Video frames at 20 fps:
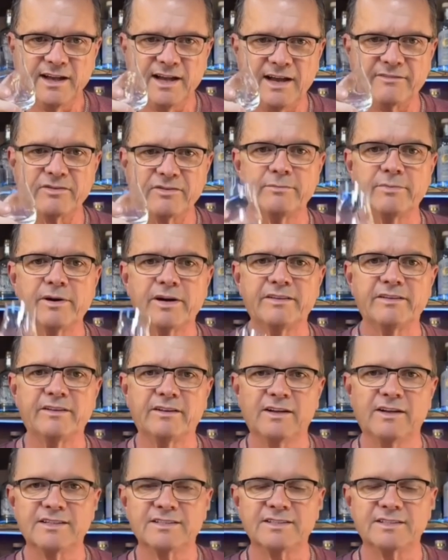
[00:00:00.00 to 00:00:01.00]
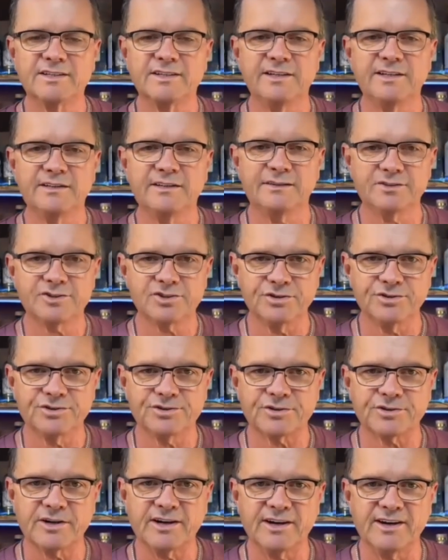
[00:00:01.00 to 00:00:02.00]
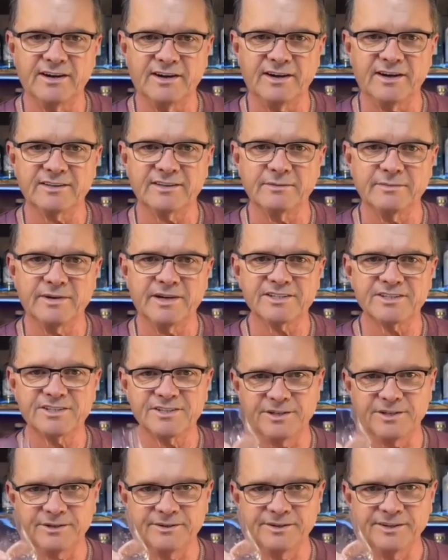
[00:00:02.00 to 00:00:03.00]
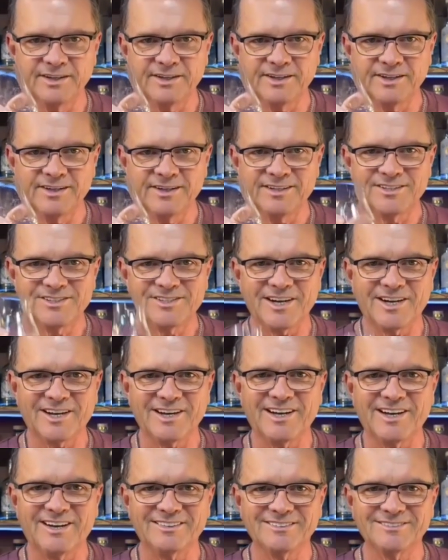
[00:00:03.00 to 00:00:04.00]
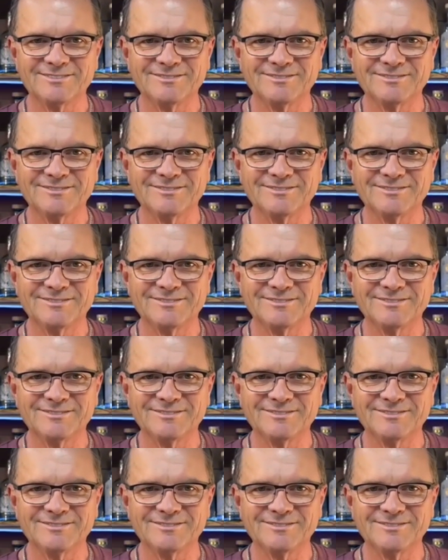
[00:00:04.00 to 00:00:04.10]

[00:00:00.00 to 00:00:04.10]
Everybody that likes tequila should try Atanasio. Check it out.